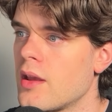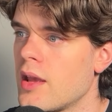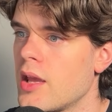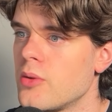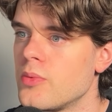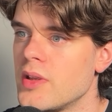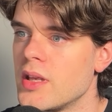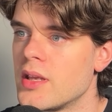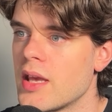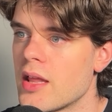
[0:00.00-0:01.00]
and
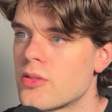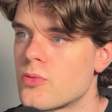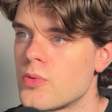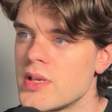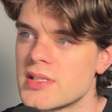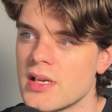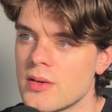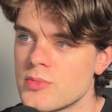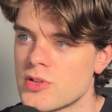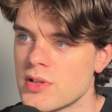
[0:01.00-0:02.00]
we get 3
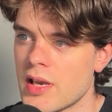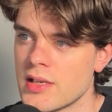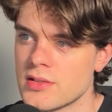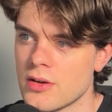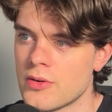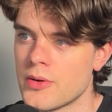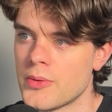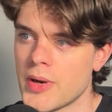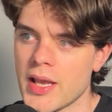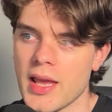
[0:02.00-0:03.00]
sums as our array